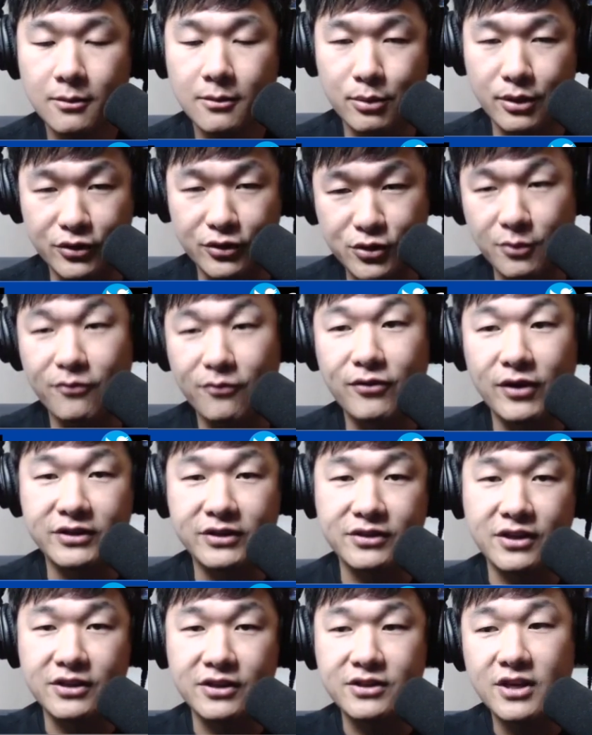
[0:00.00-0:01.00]
But in superflex
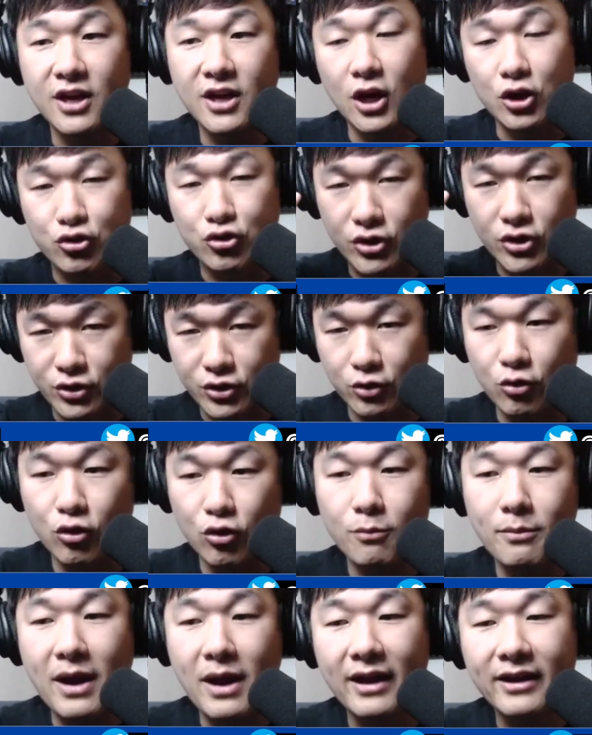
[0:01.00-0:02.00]
leagues, address your
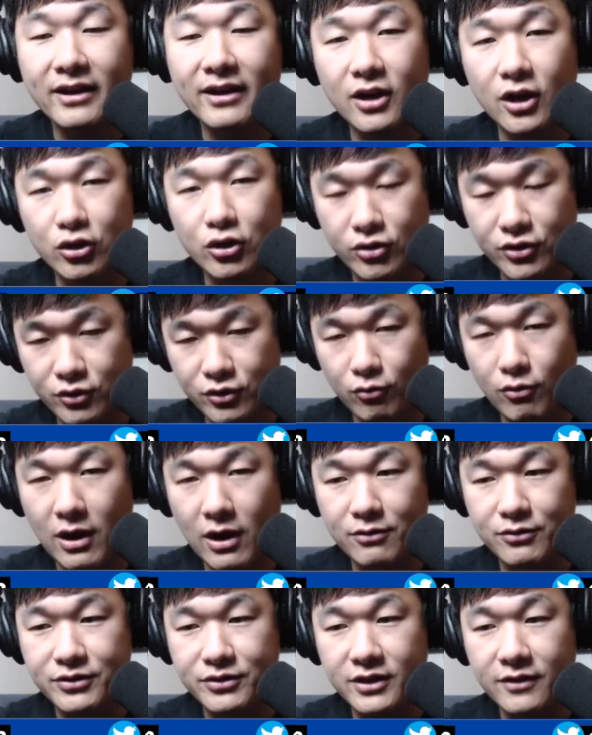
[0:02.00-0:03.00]
quarterback, address your wide
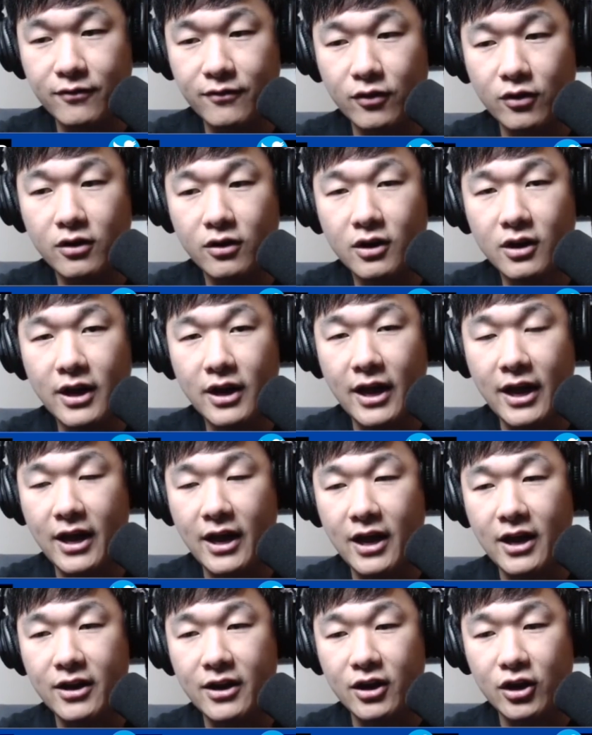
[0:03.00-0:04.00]
receiver,
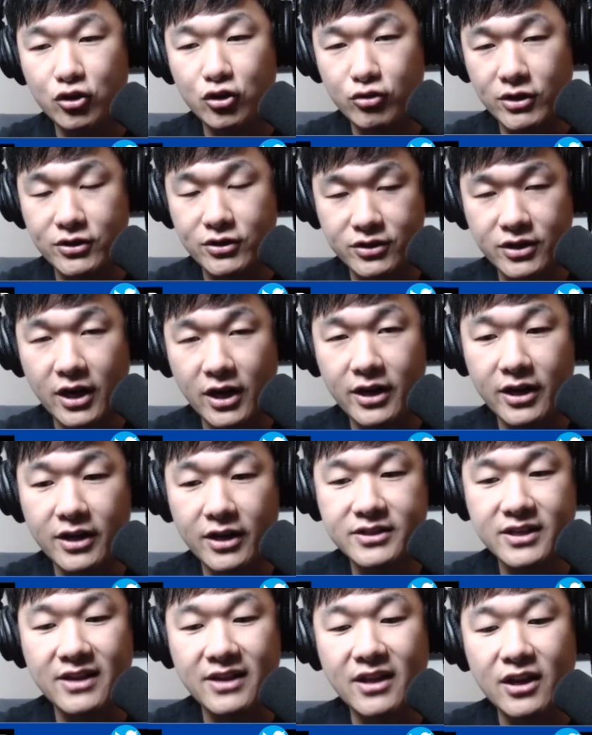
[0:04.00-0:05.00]
and address your tight
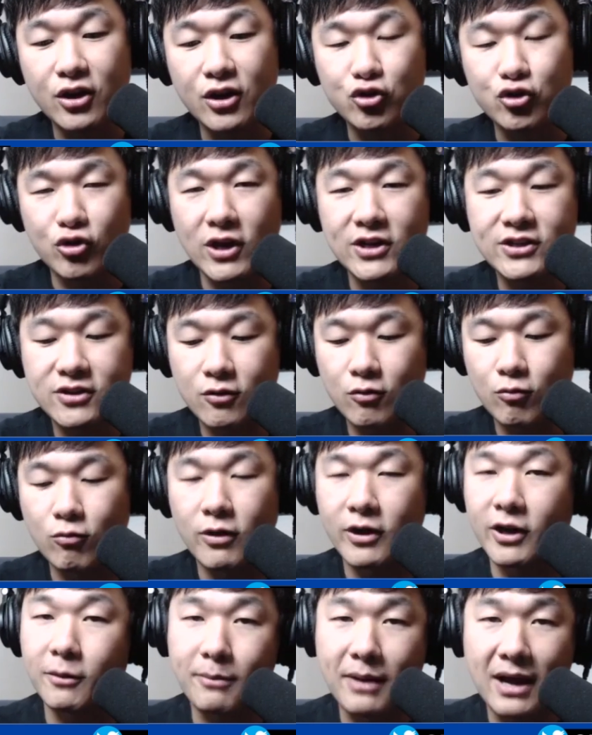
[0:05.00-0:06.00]
ends, and then address
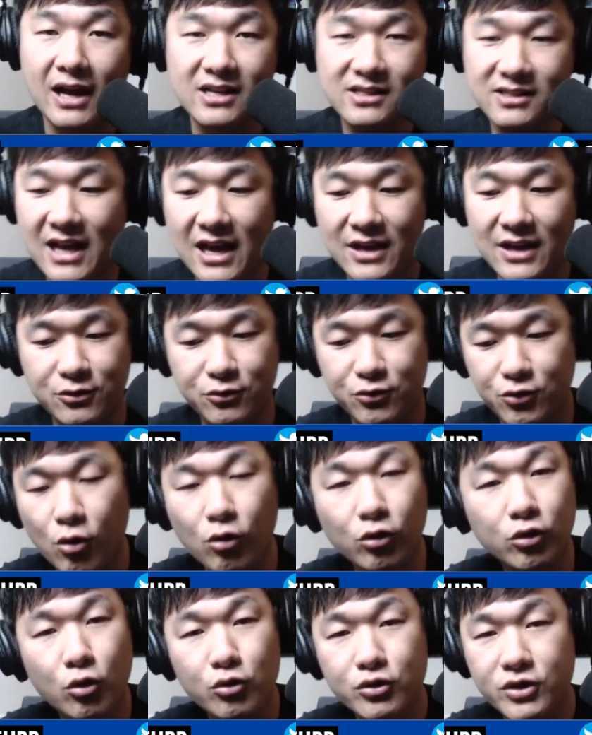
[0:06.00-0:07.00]
running backs last. So don't
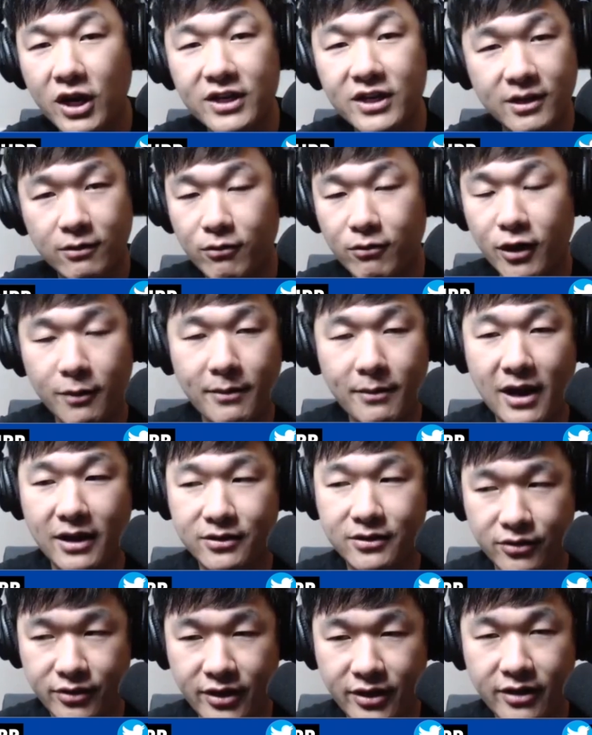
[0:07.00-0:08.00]
go chasing running
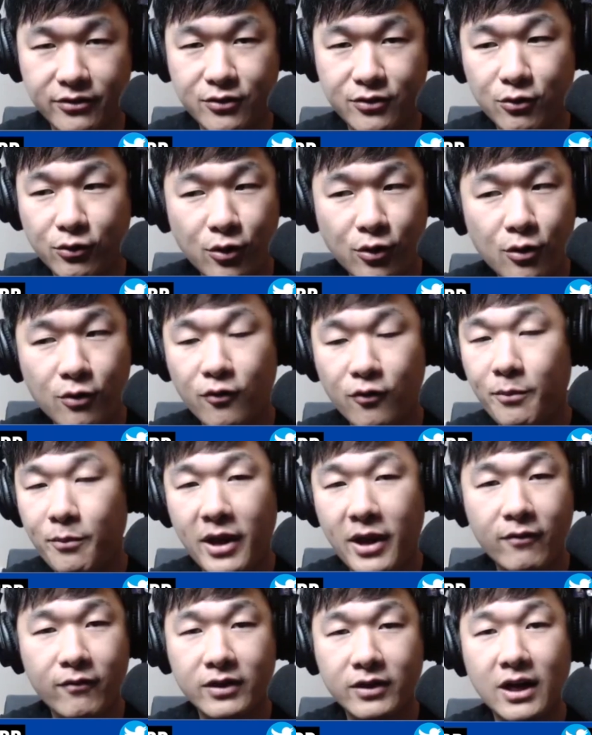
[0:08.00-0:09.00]
backs, okay? Don't go
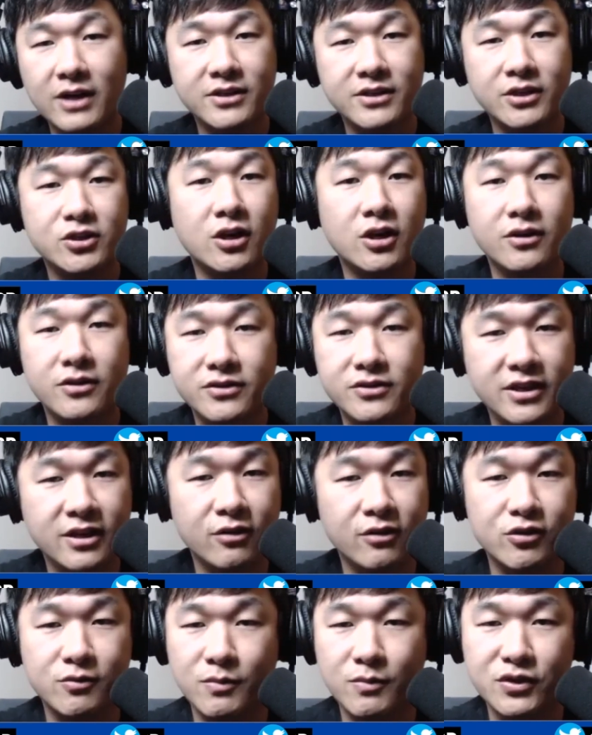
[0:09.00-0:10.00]
overpaying for guys like Jonathan Taylor,
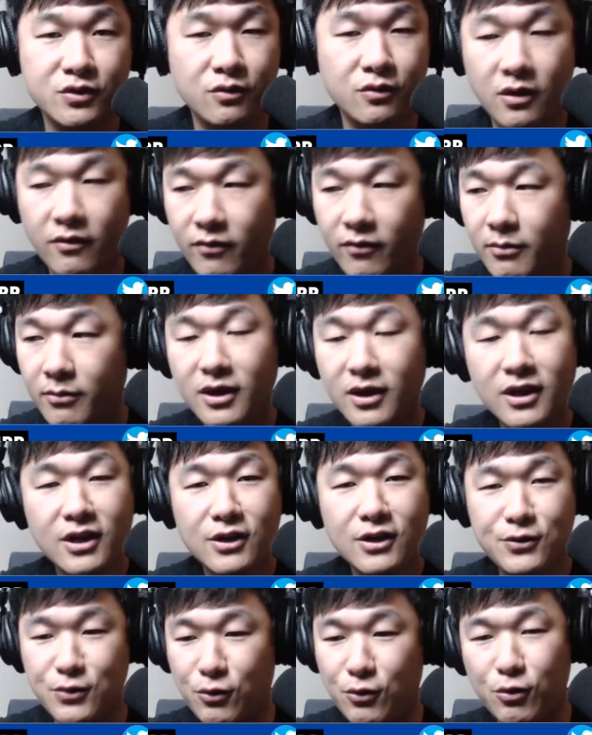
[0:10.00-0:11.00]
as much as you love him.
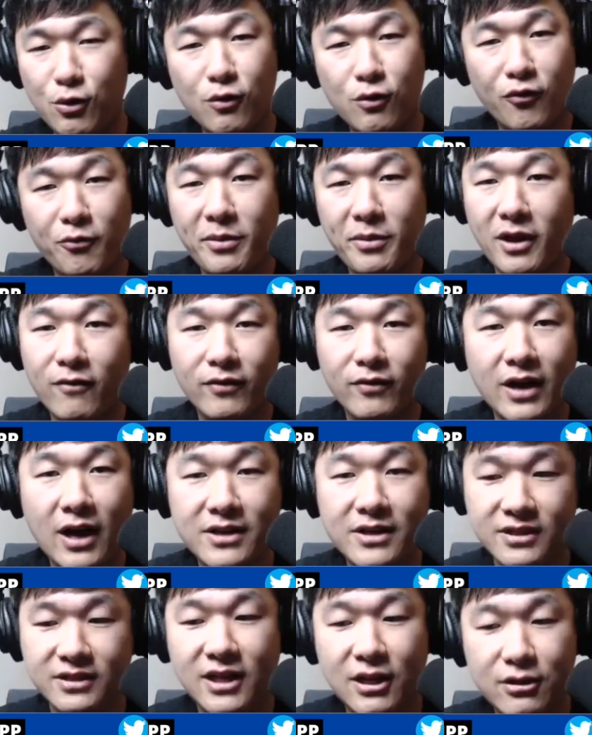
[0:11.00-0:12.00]
Don't go overpaying for
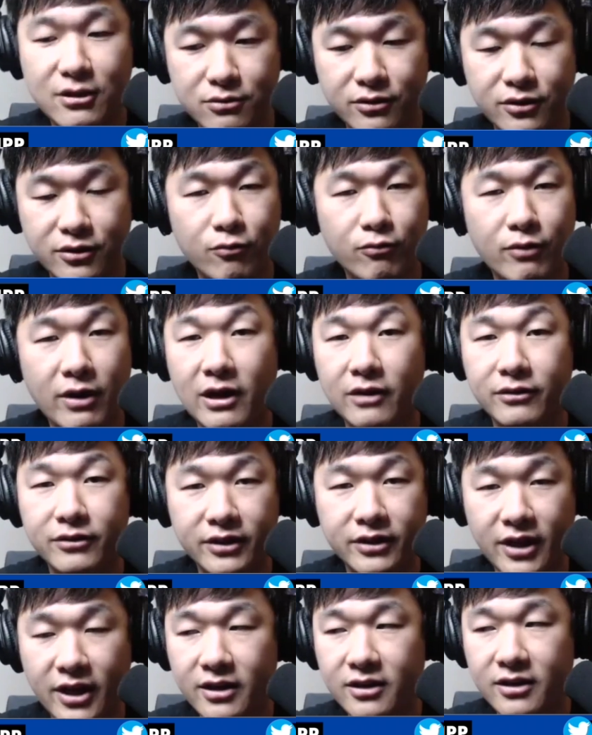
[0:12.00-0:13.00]
guys like Clyde Delaire right out the
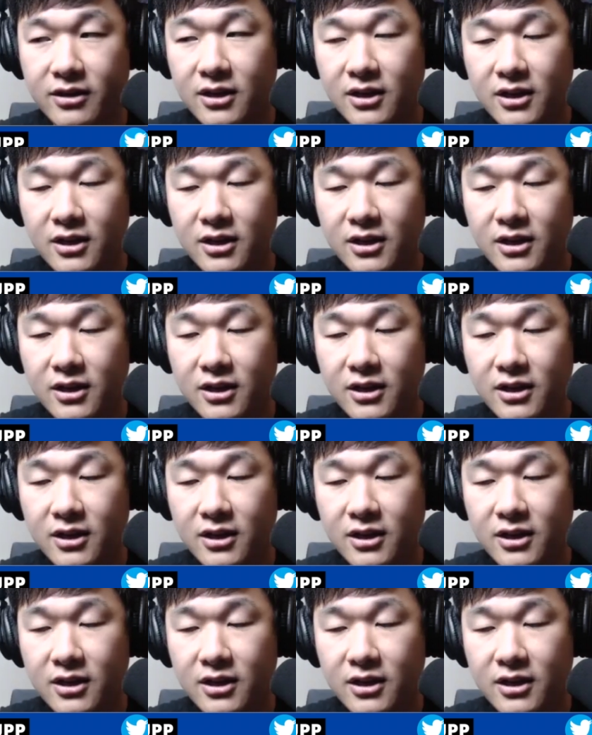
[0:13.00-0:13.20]
gate.